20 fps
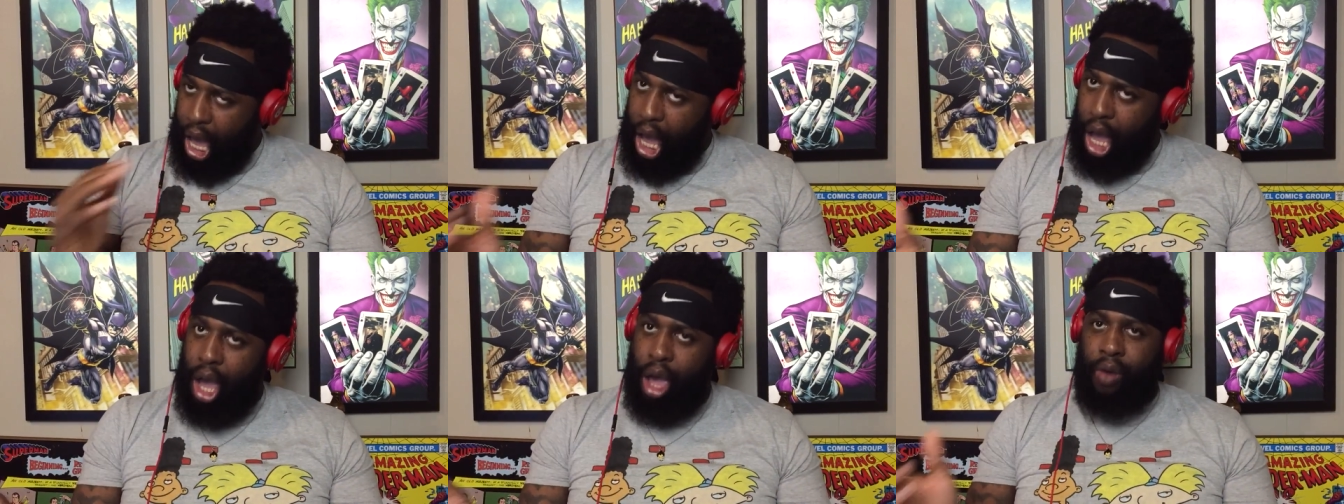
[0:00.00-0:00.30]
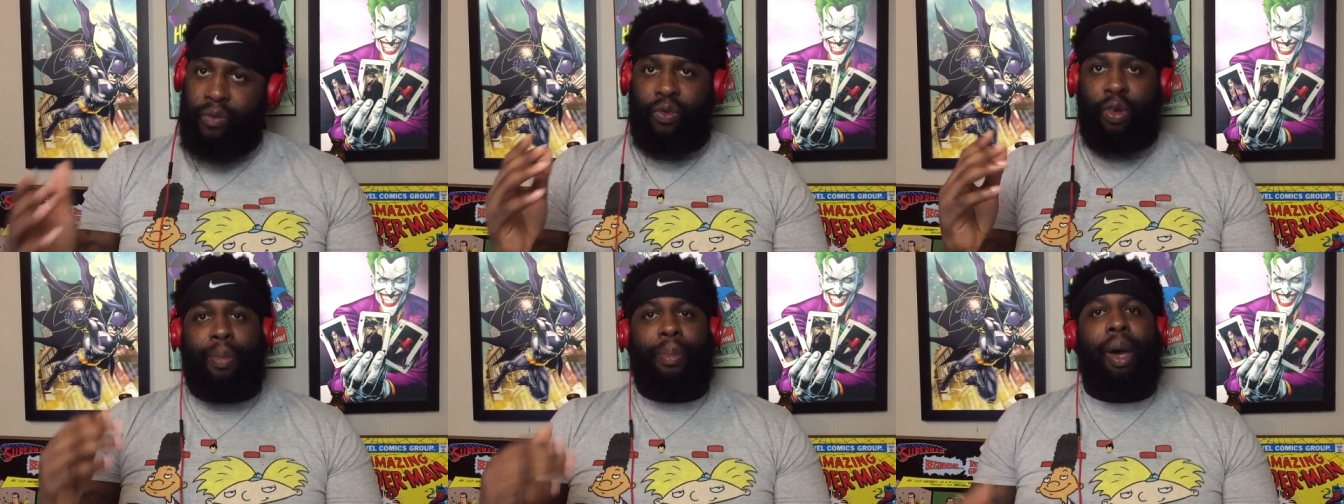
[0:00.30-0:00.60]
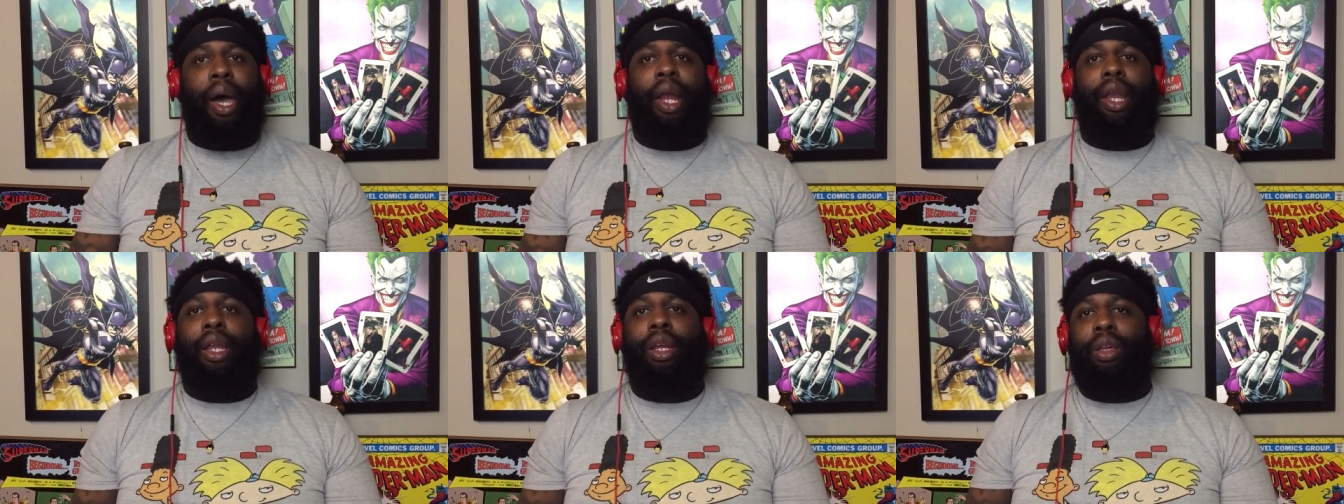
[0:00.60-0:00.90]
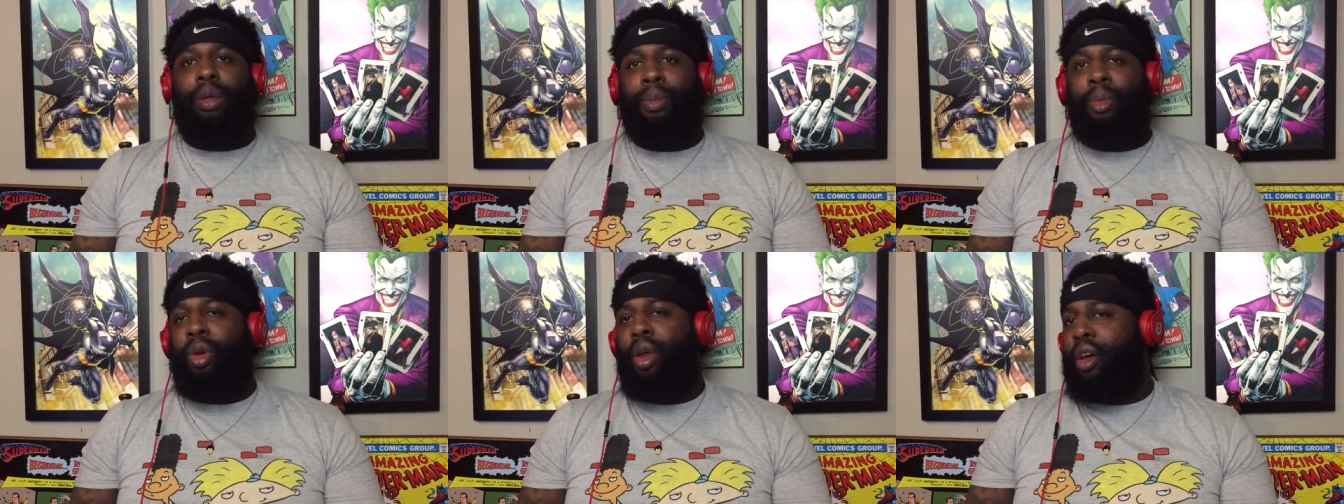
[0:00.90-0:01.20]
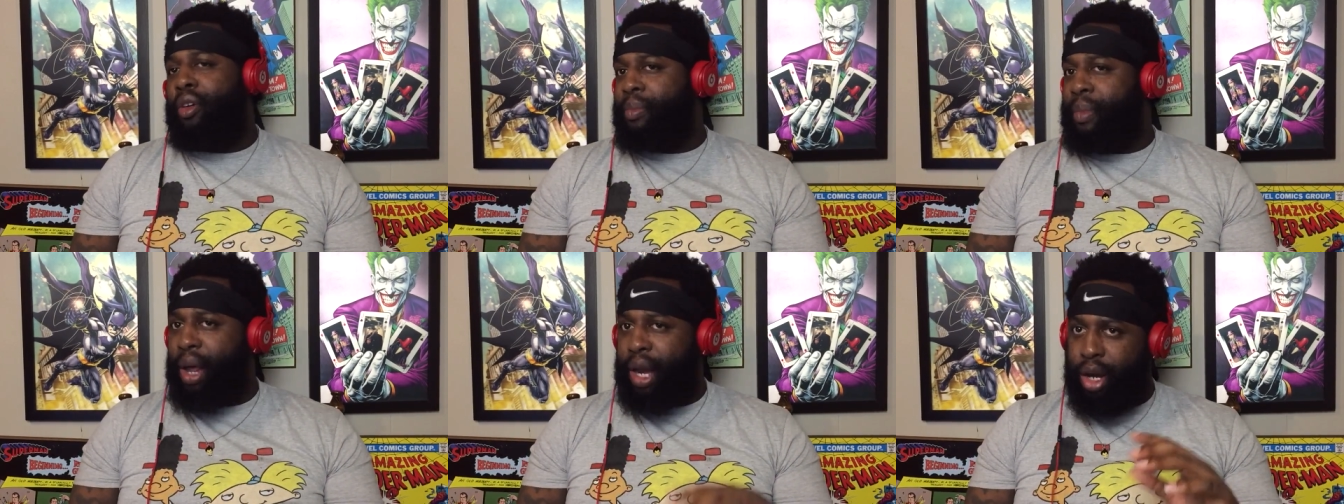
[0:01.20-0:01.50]

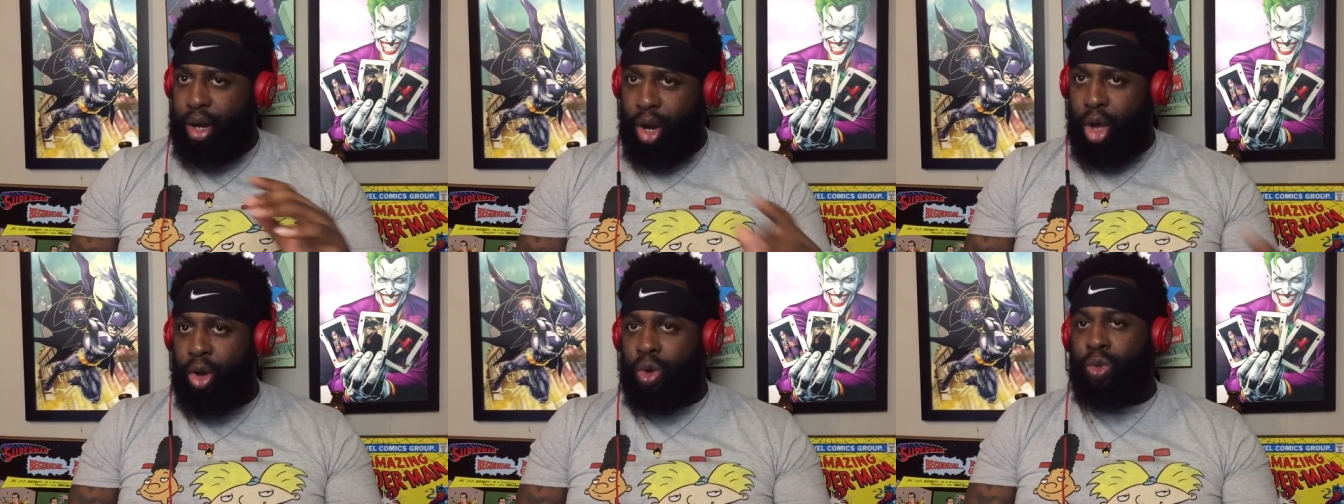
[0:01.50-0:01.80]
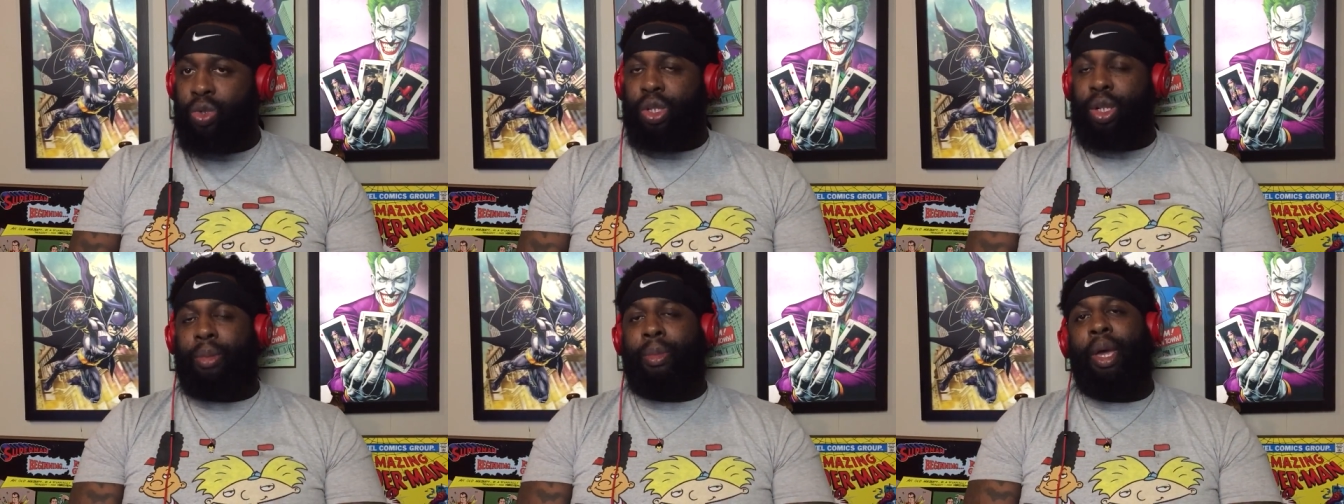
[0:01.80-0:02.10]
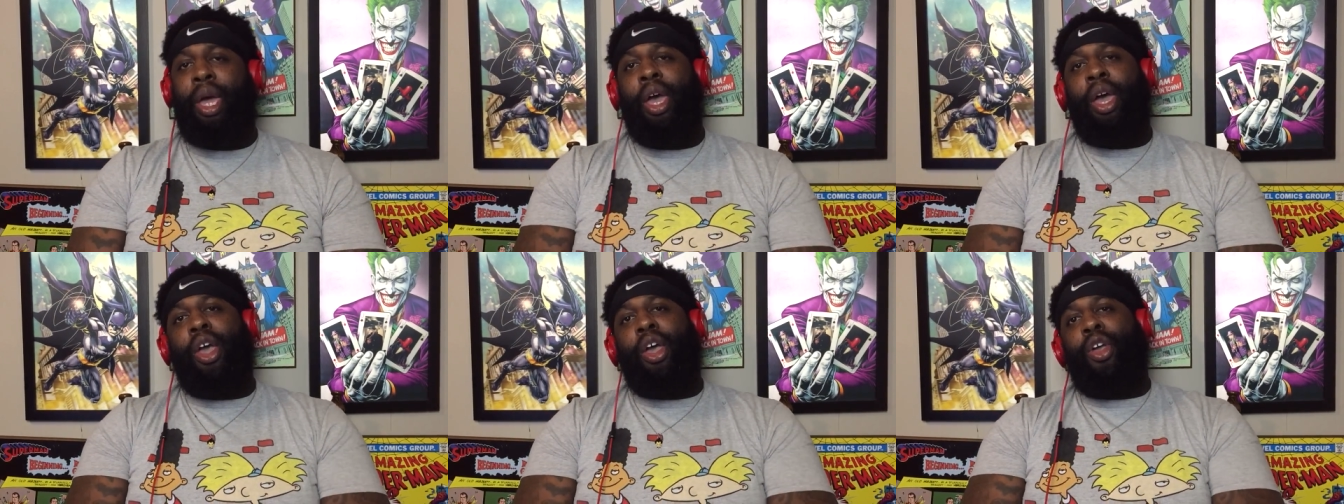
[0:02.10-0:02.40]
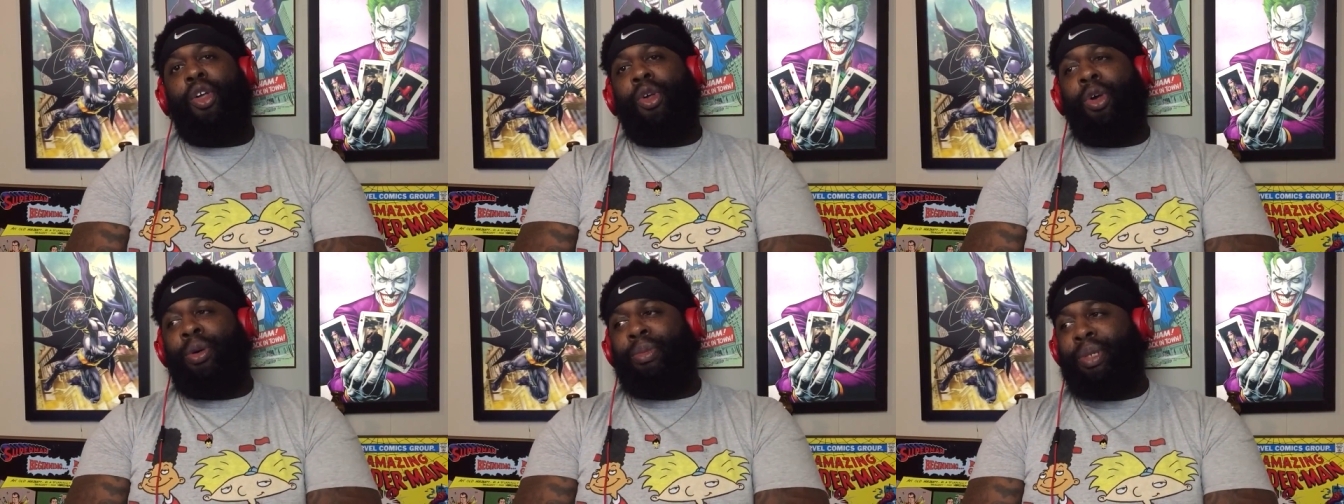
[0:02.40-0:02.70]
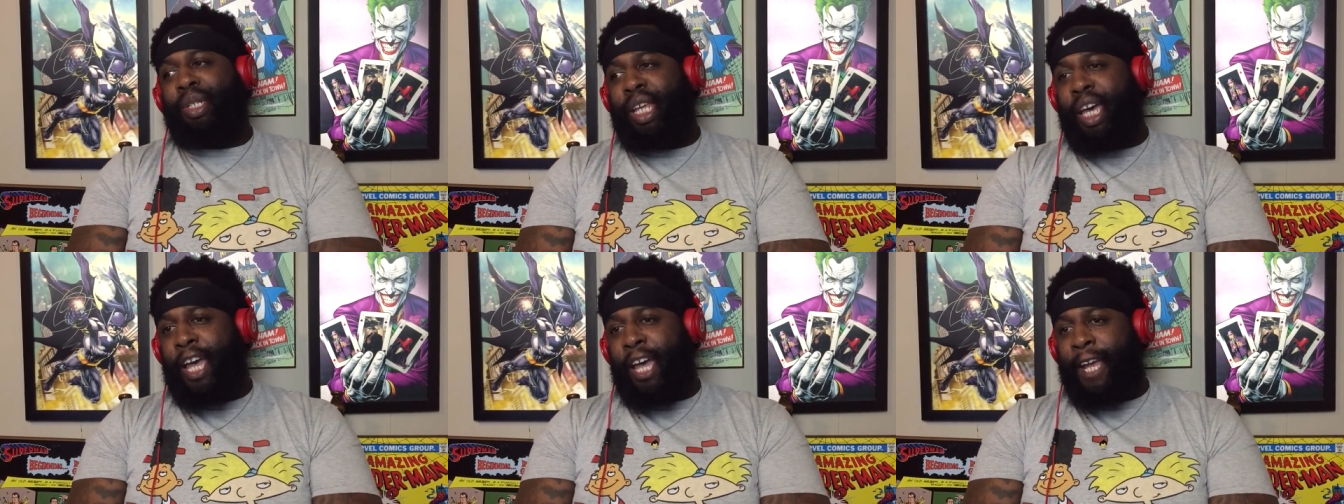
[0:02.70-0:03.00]
Everybody knows him. You know what
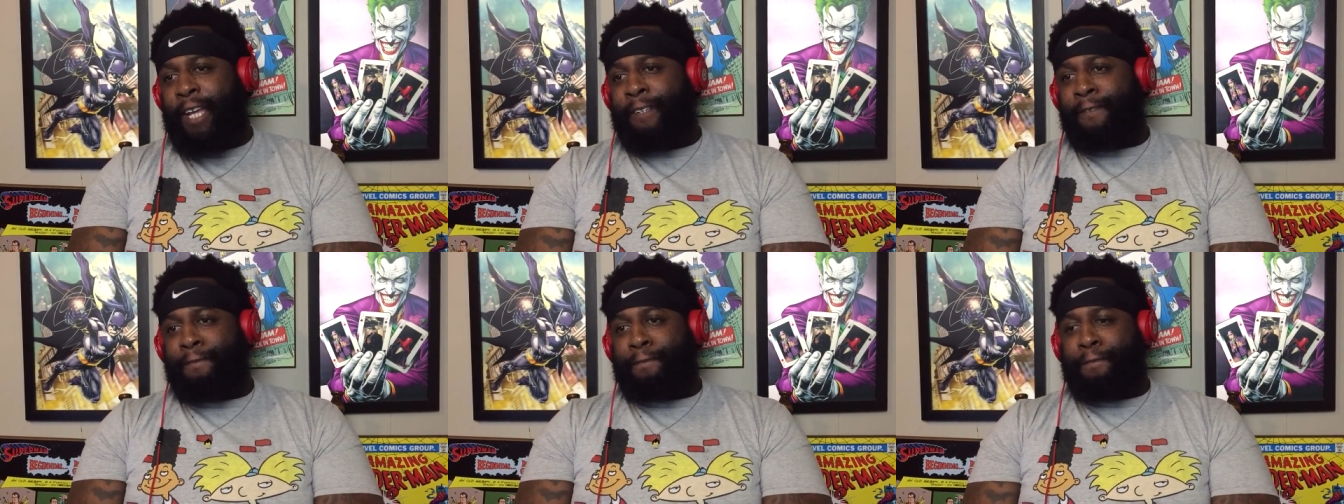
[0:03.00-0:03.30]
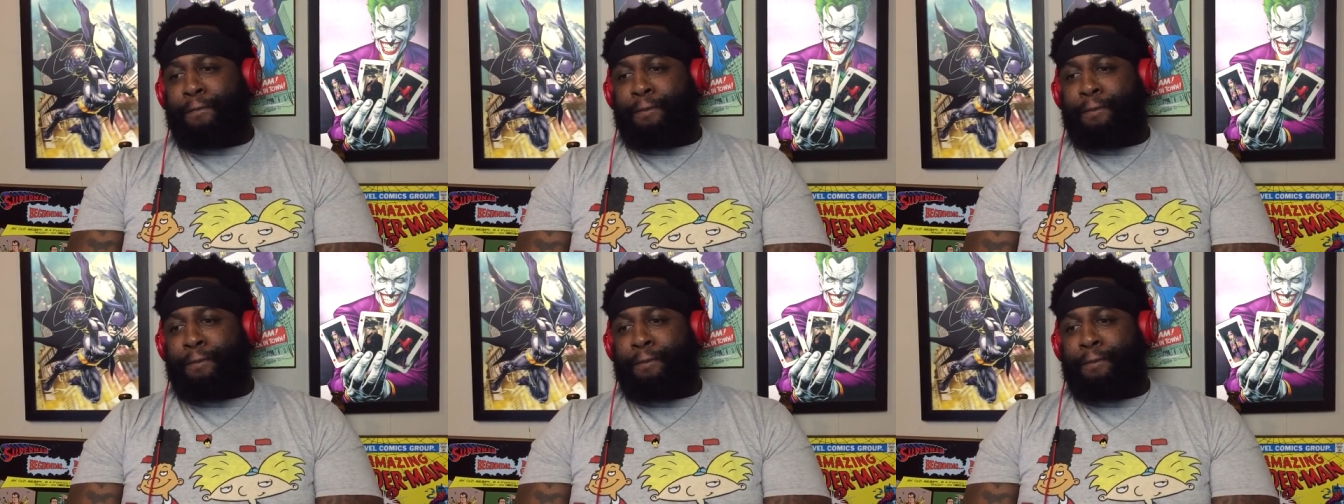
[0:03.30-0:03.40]
I'm saying?